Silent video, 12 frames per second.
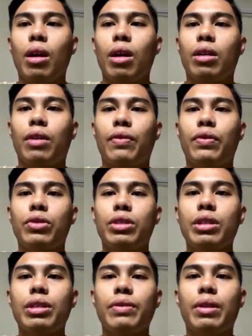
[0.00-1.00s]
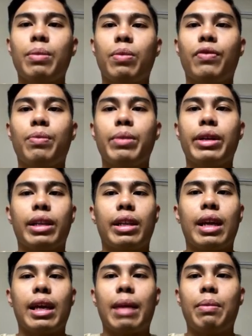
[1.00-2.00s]
The future improvement
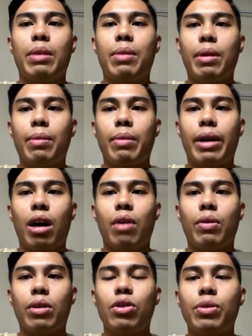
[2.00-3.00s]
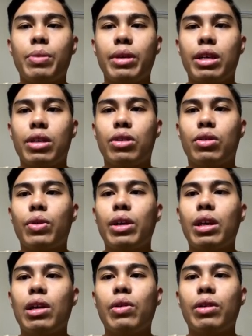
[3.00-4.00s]
that can be made by our group is to
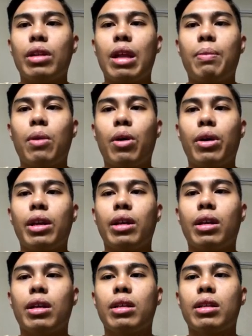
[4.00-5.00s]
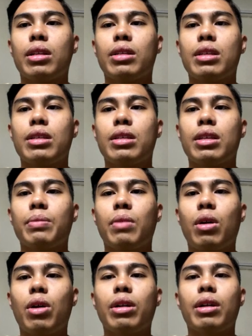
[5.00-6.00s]
include deploying the system
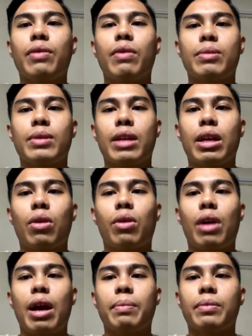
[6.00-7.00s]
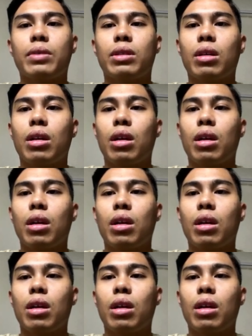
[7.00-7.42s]
on a website or apps,